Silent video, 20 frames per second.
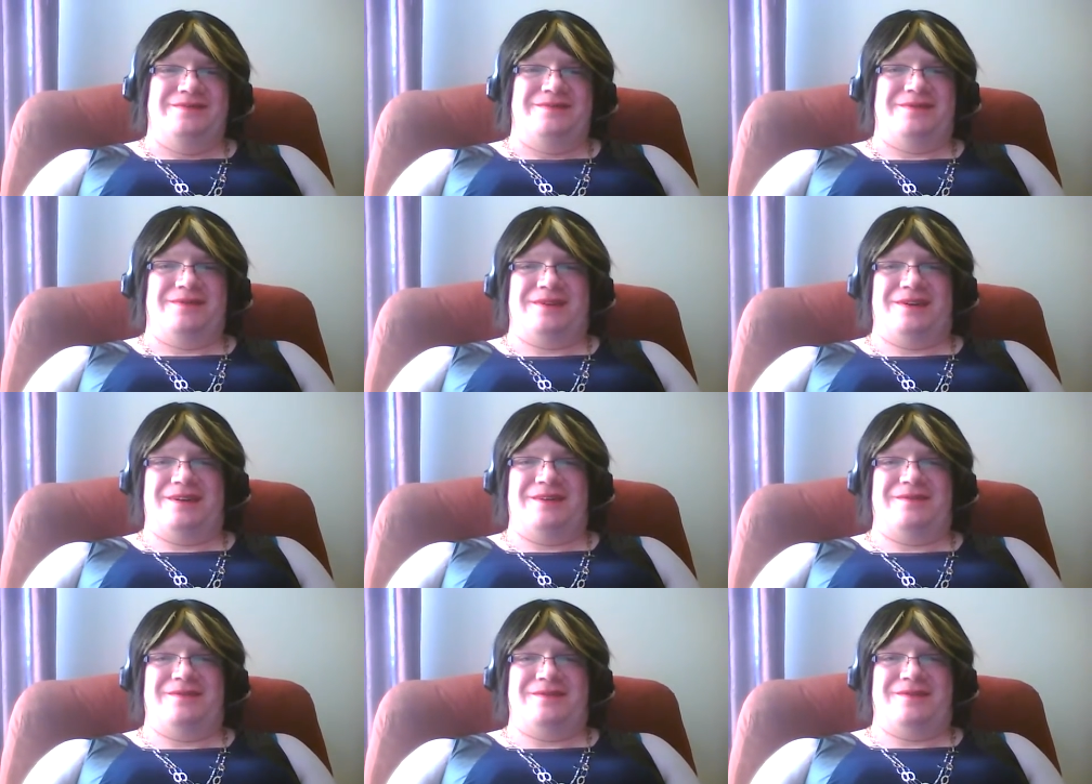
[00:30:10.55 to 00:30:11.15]
for
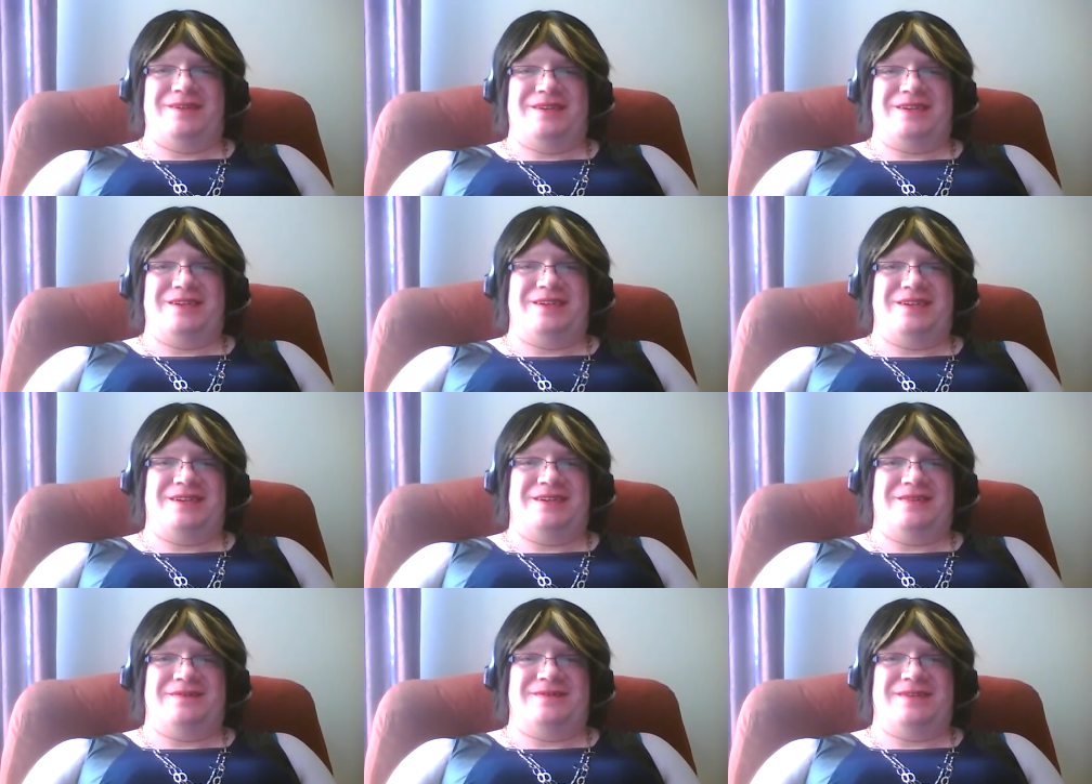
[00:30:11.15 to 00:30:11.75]
whatever reason
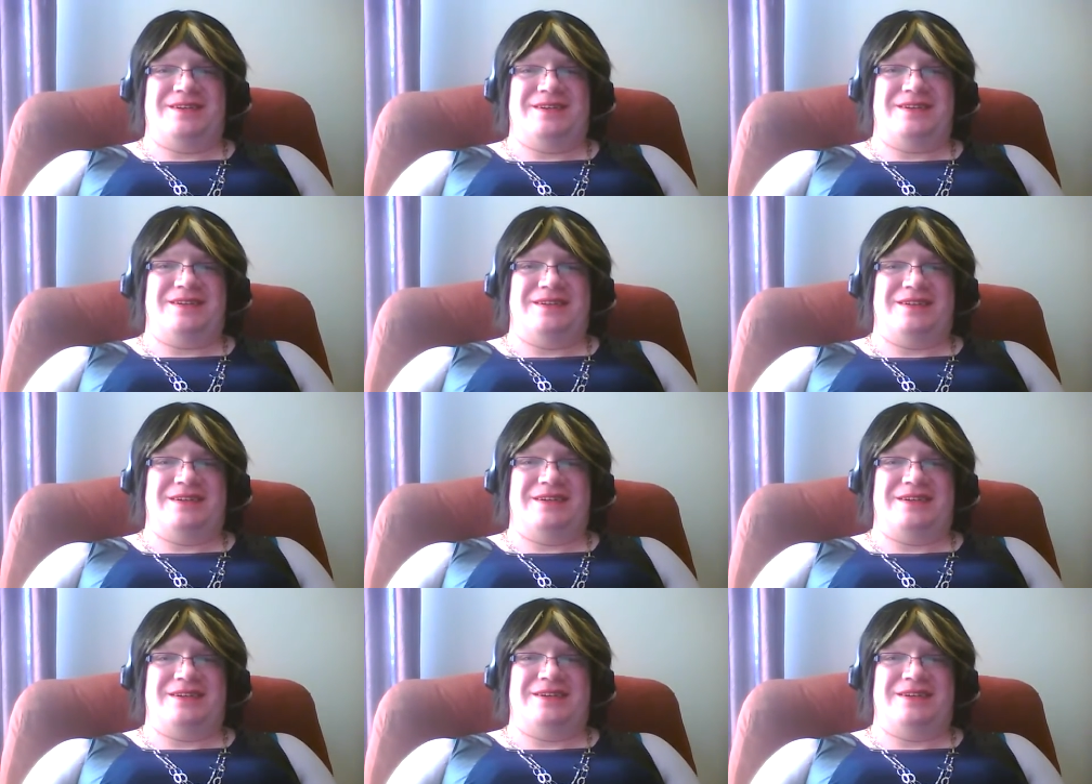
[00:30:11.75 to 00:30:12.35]
she felt
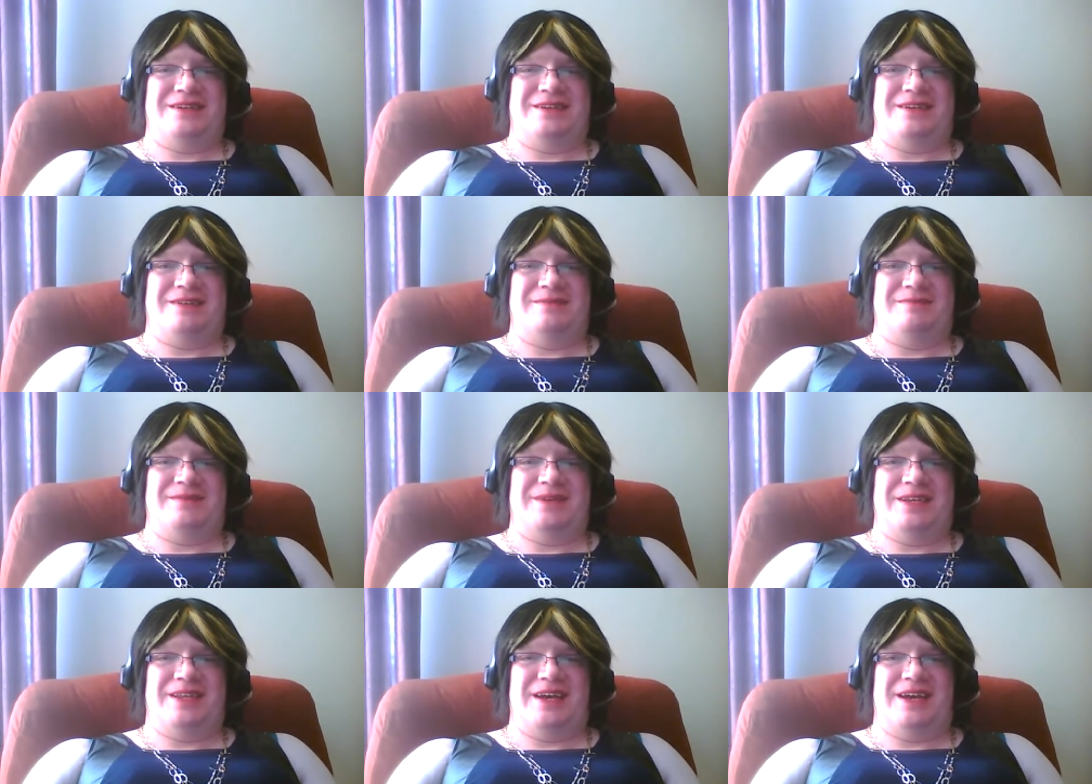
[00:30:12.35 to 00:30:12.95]
like she
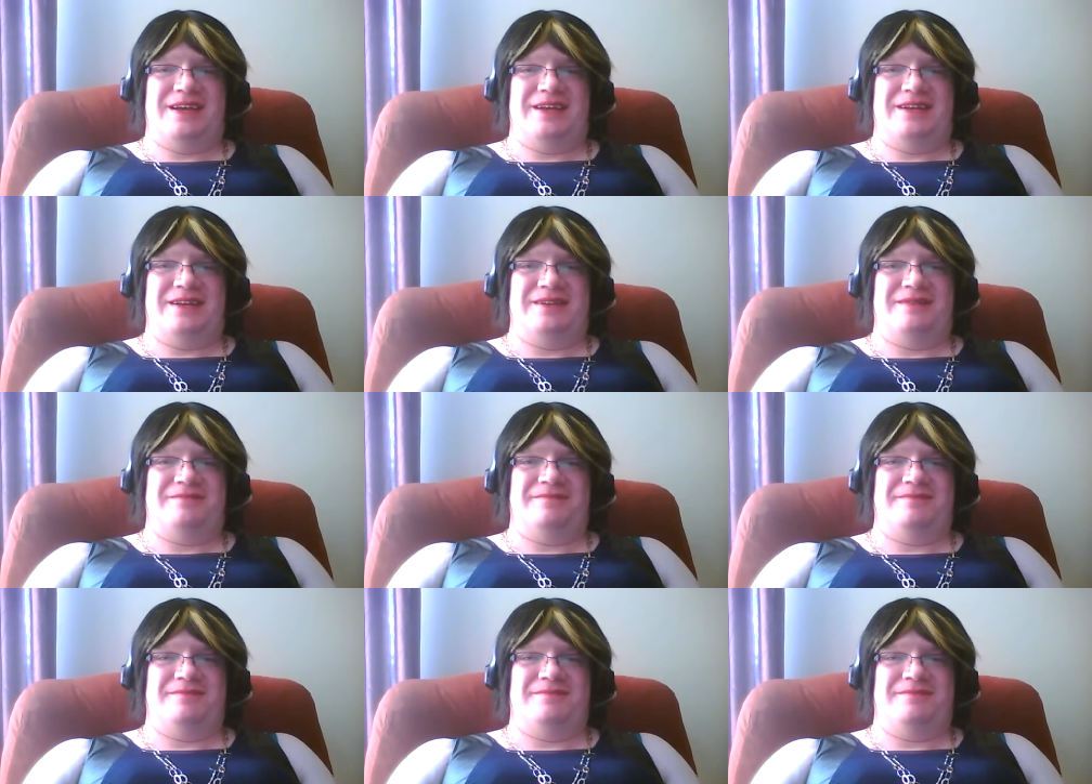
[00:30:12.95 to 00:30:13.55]
couldn't be that. And
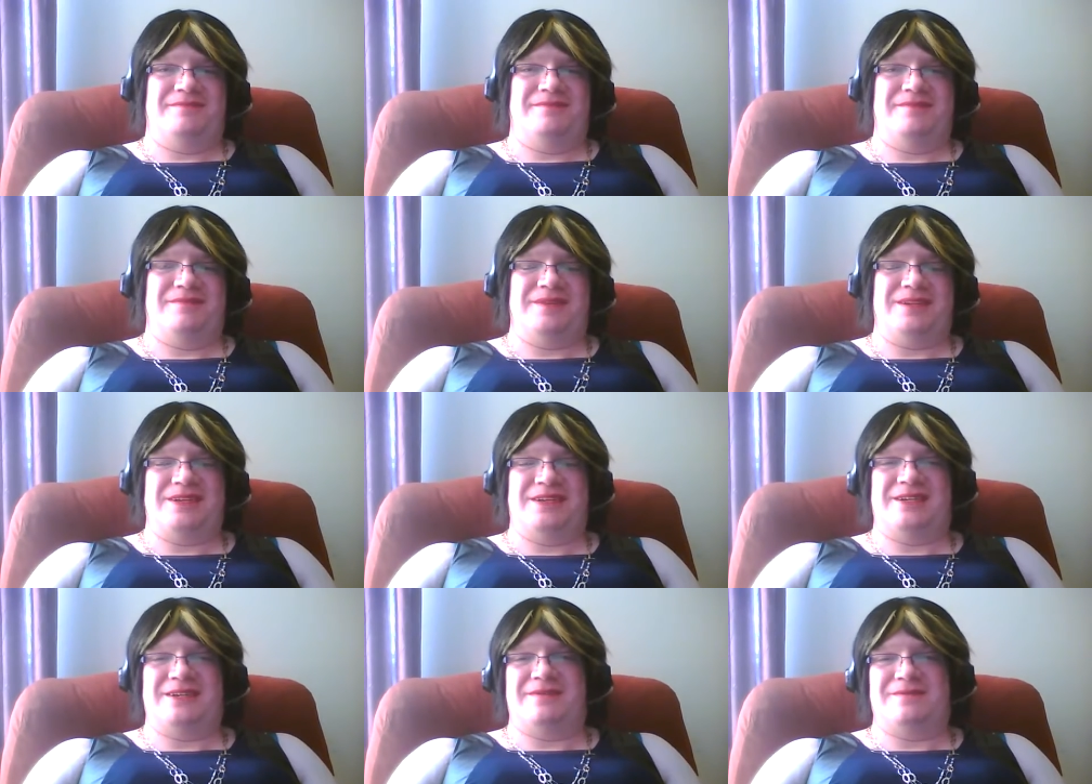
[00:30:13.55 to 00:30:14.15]
at
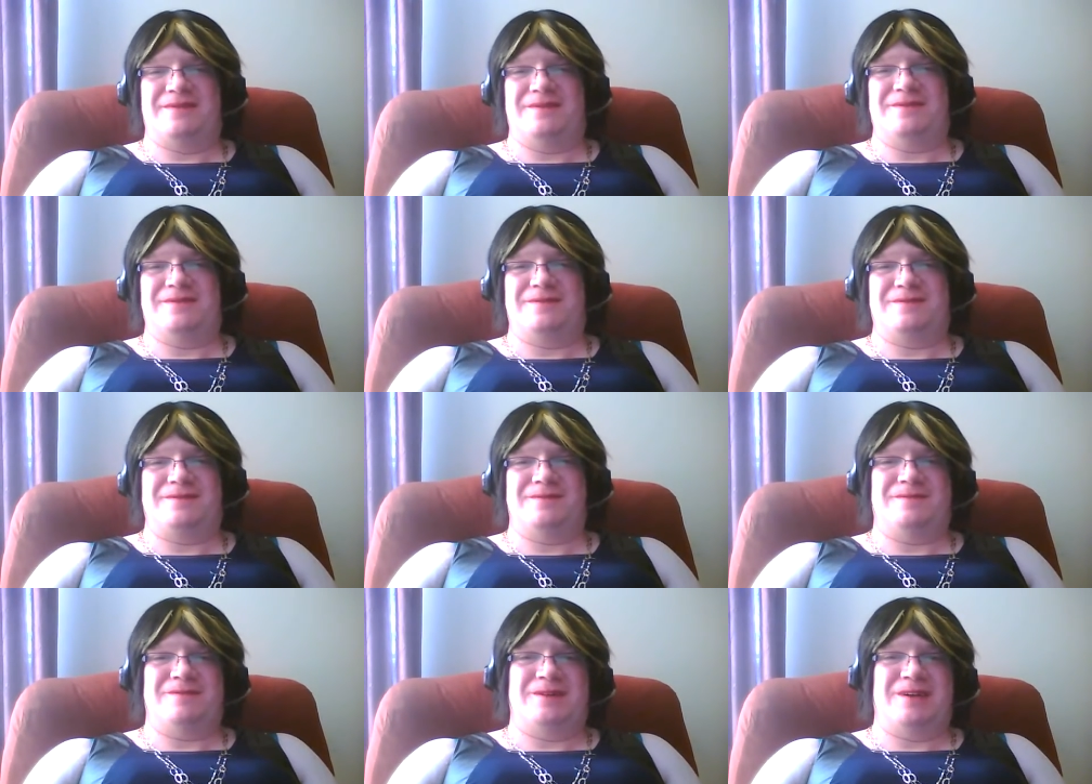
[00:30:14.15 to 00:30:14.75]
least some of it,
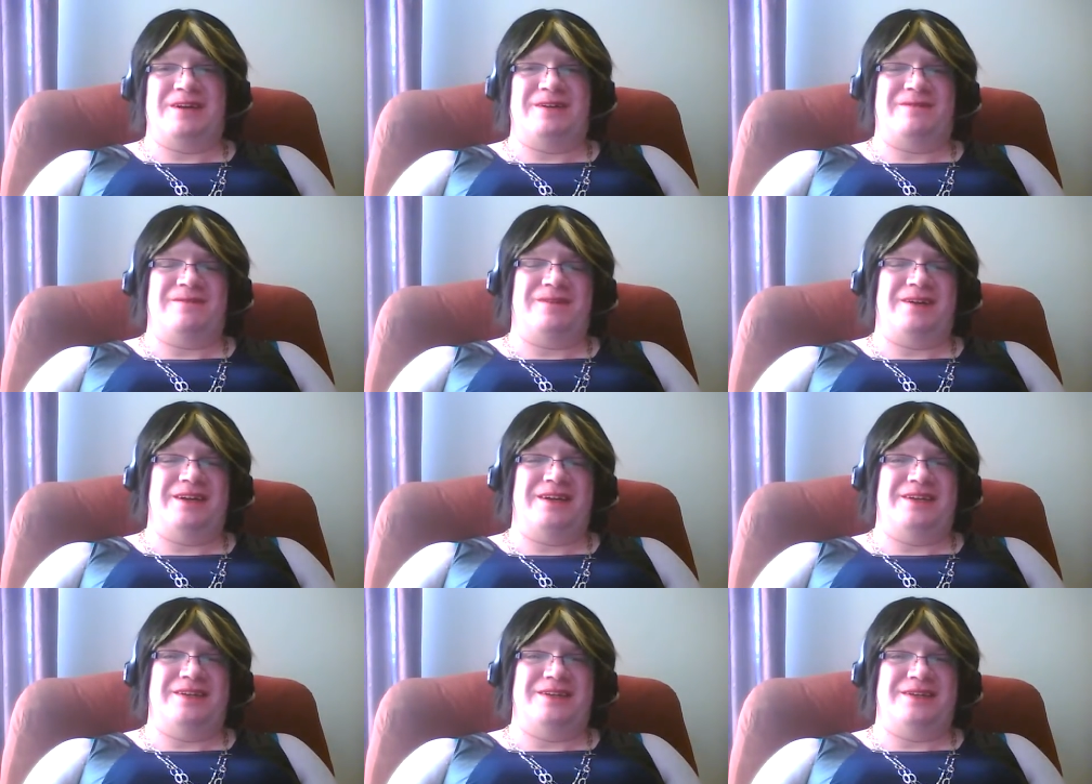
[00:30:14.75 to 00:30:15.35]
from what I've
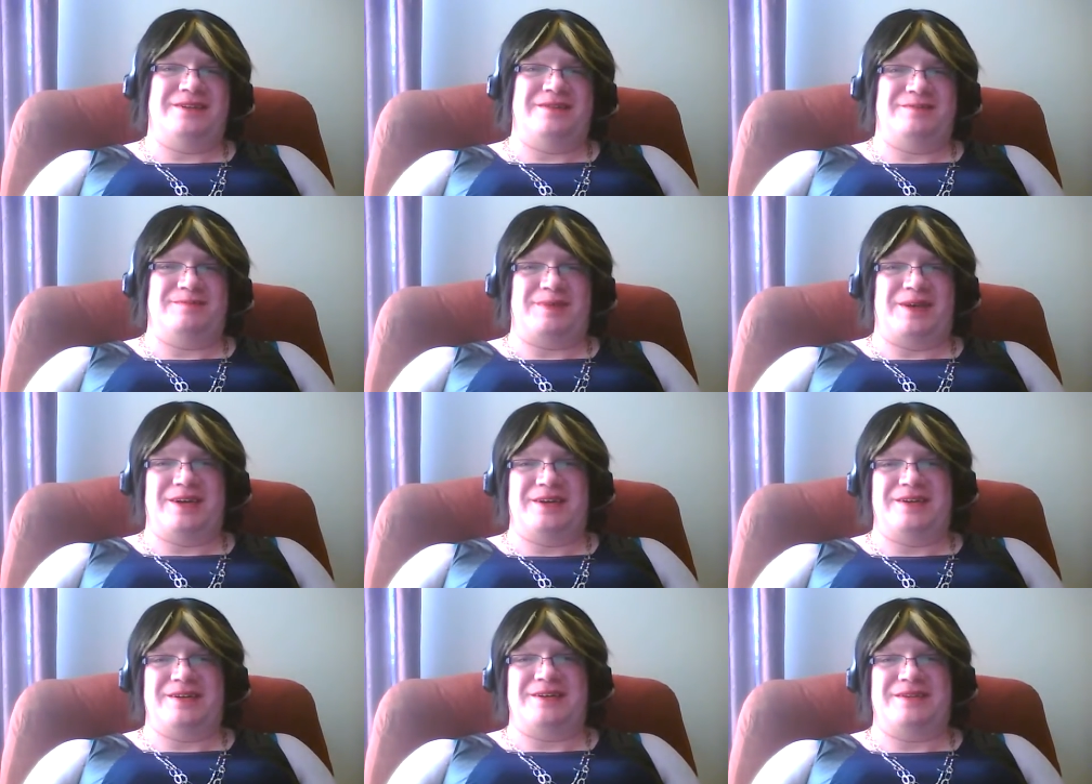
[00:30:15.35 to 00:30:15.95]
read, is her
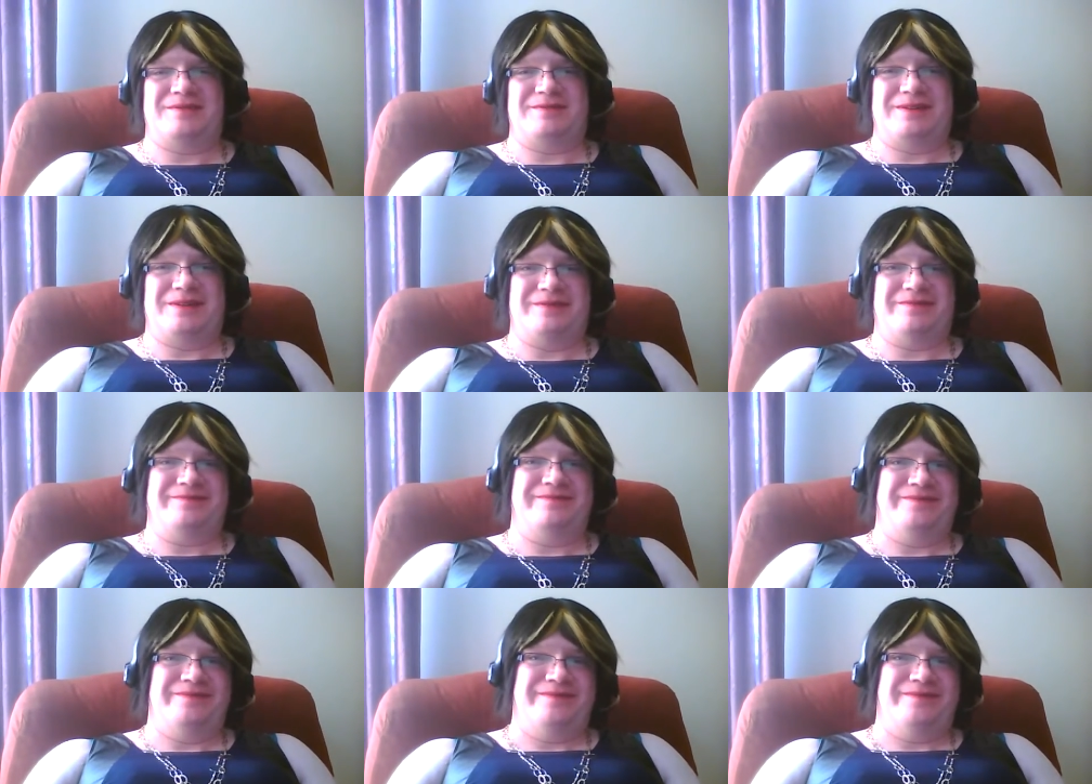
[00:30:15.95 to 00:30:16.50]
parents. Well,